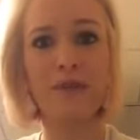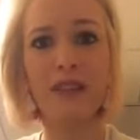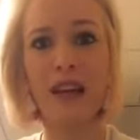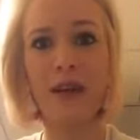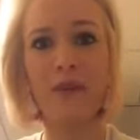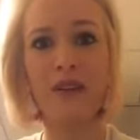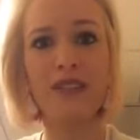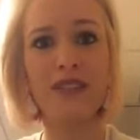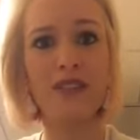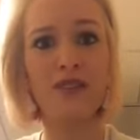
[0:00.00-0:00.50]
I
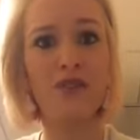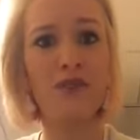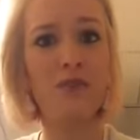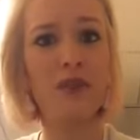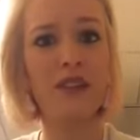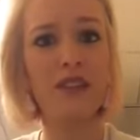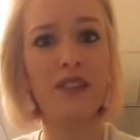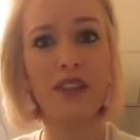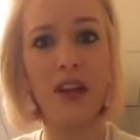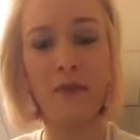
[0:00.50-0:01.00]
went to
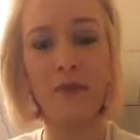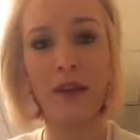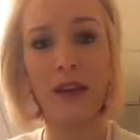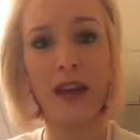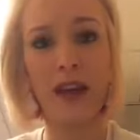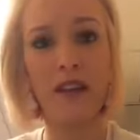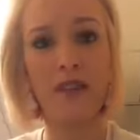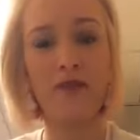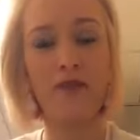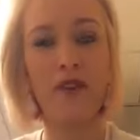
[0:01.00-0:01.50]
Pit Stop in
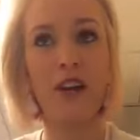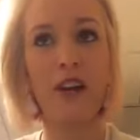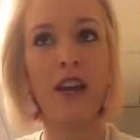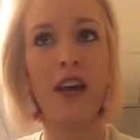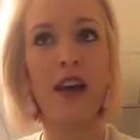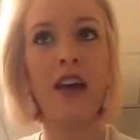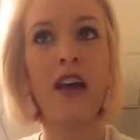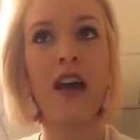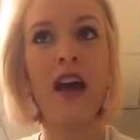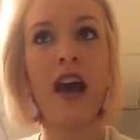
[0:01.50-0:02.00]
California.